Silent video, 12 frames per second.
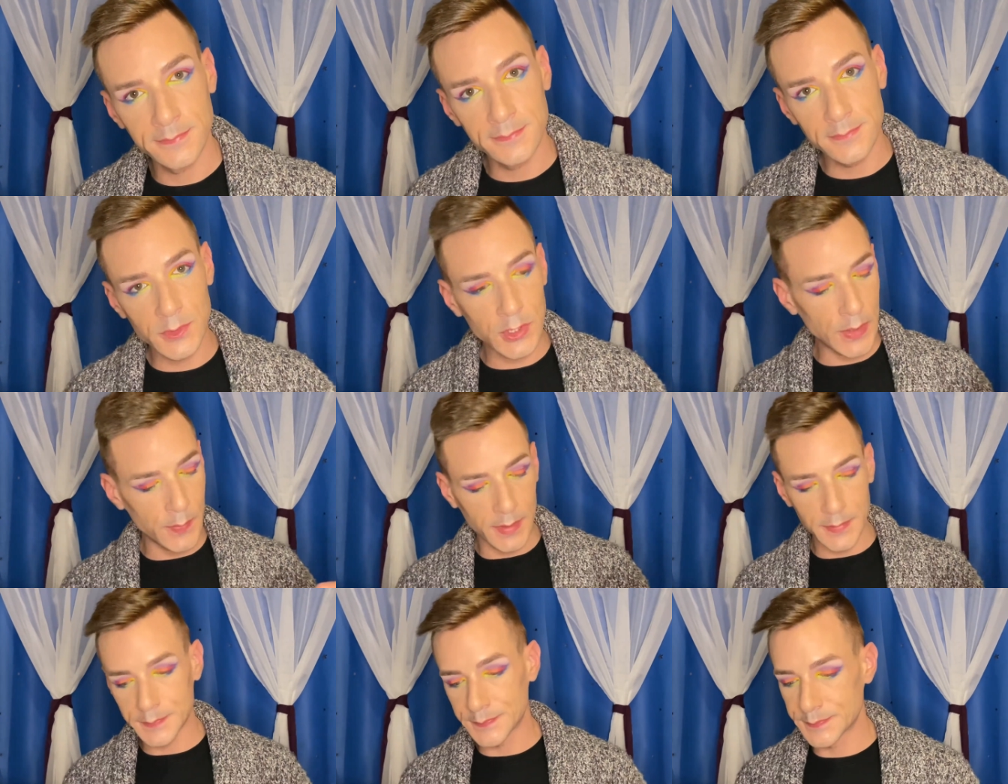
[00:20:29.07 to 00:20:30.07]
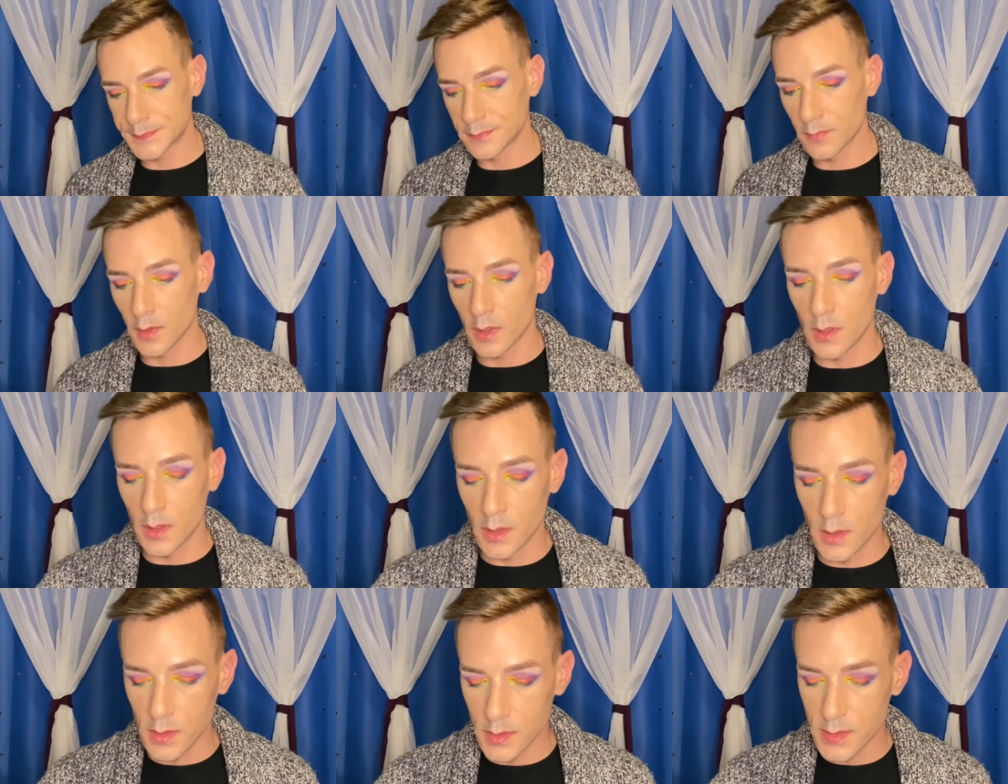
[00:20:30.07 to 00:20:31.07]
shall we?
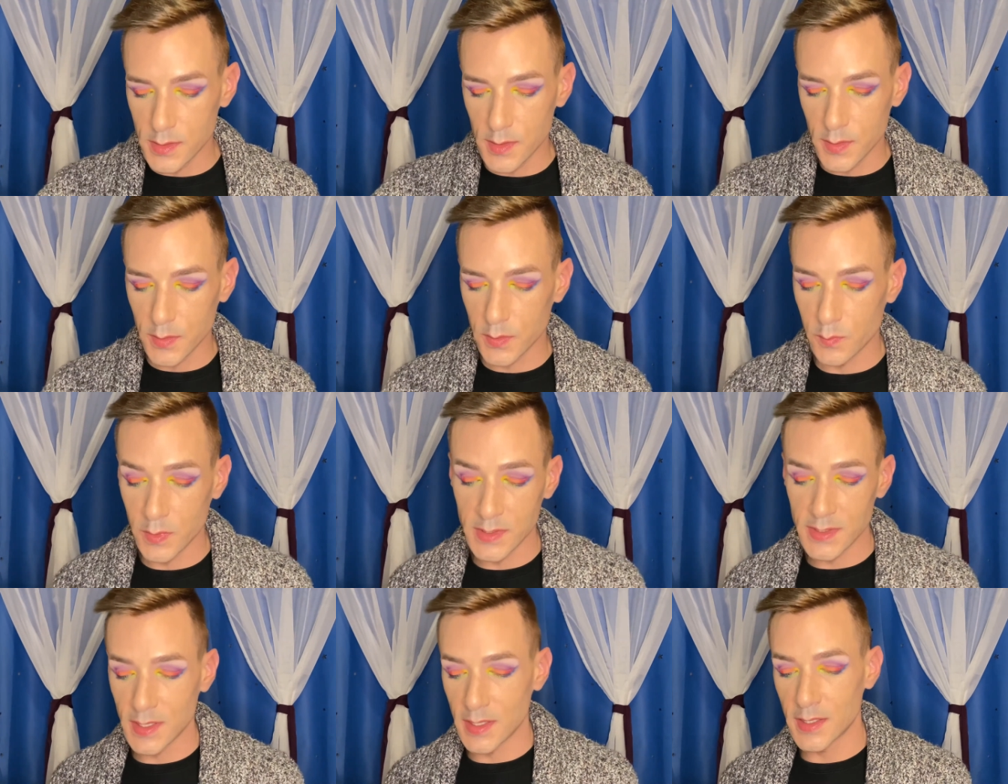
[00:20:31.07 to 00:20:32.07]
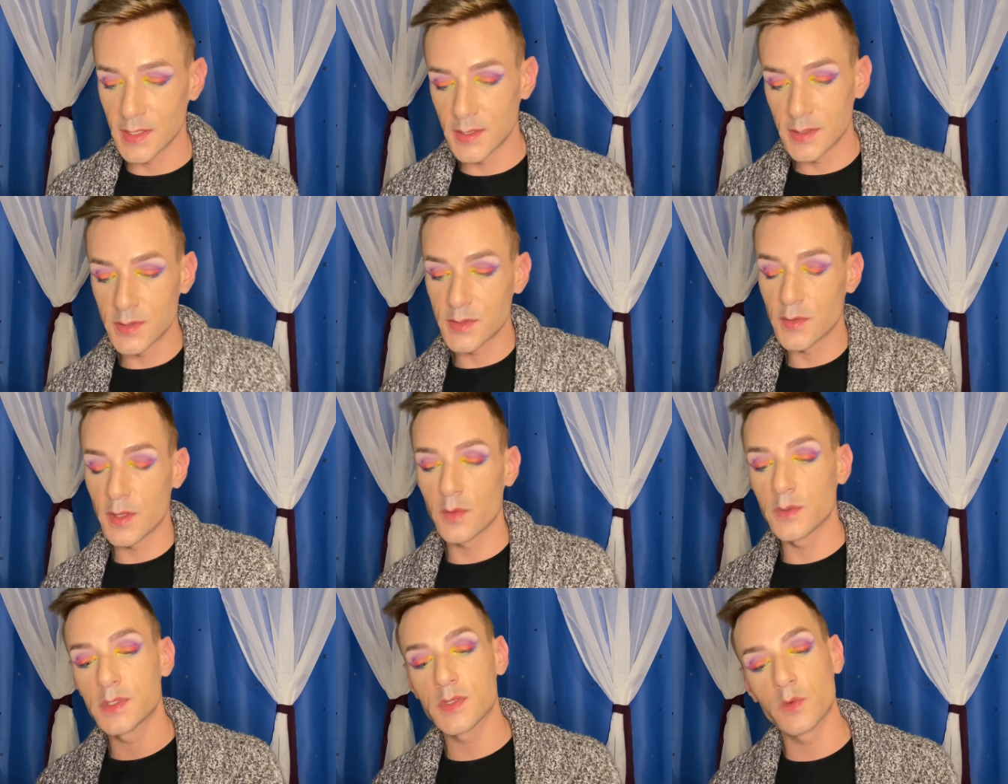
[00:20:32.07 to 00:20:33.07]
So once again, so that was
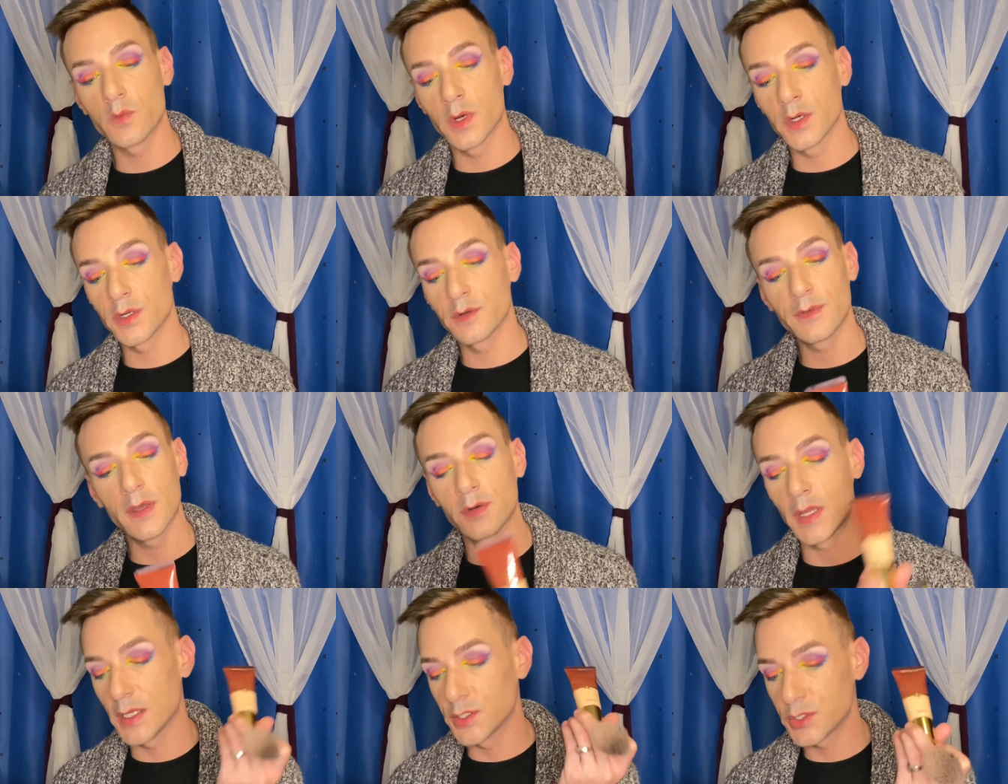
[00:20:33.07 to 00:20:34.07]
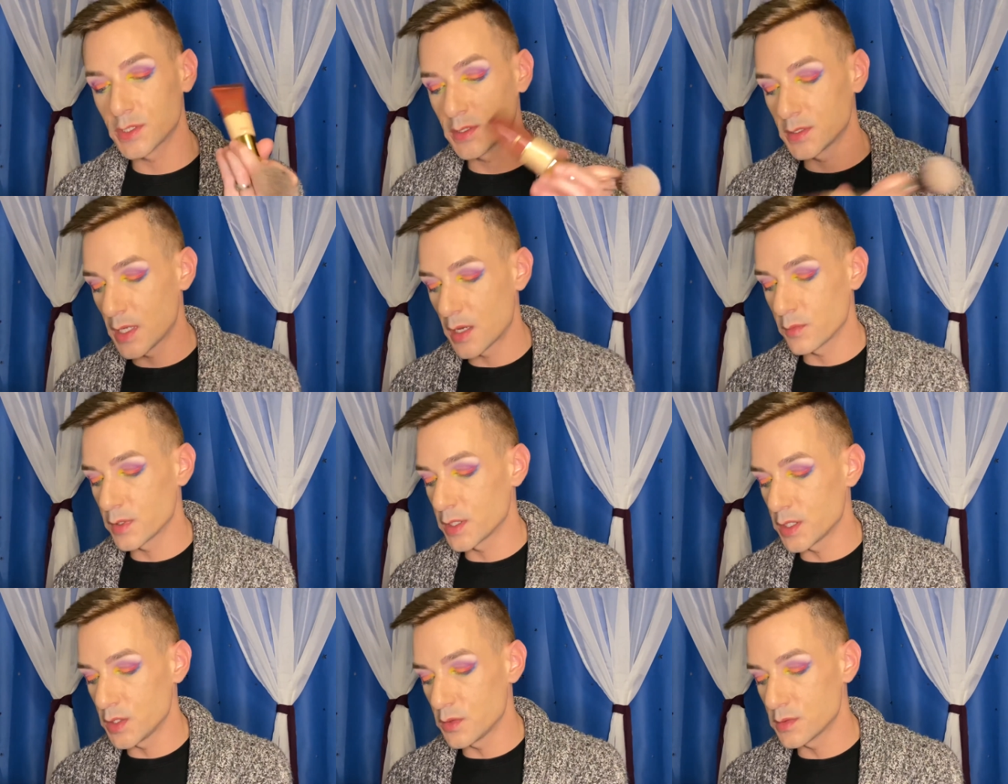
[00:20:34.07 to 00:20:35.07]
the Wonder Foundation. Now we're gonna
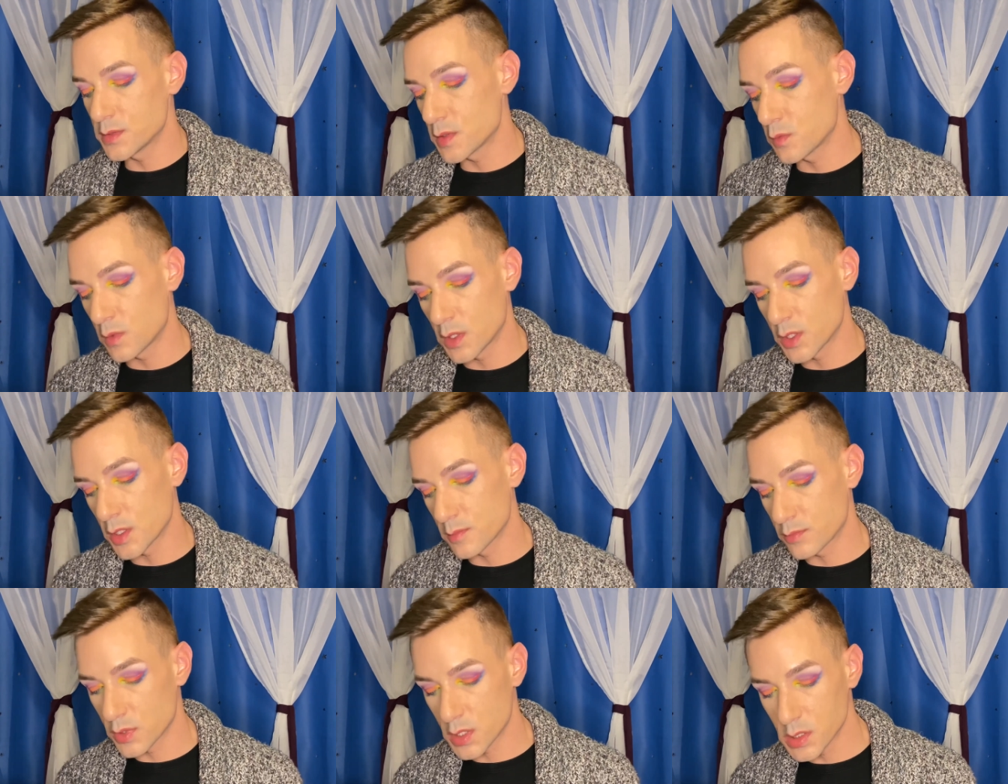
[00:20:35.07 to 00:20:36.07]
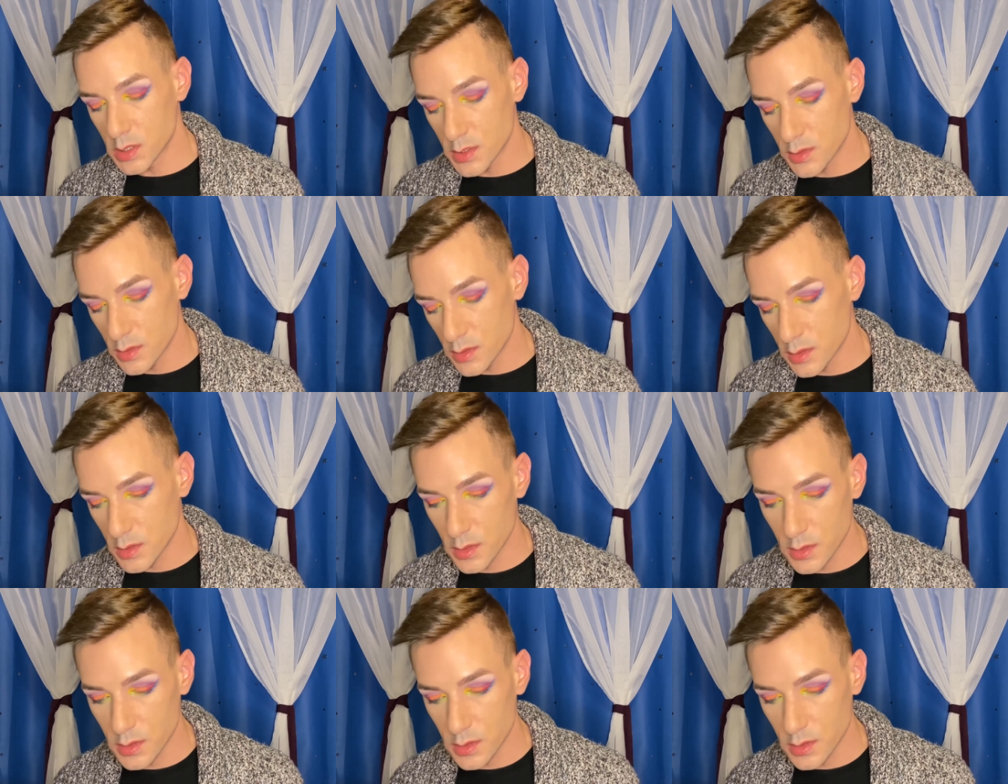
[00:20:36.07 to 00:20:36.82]
use the Wonder Bronzer.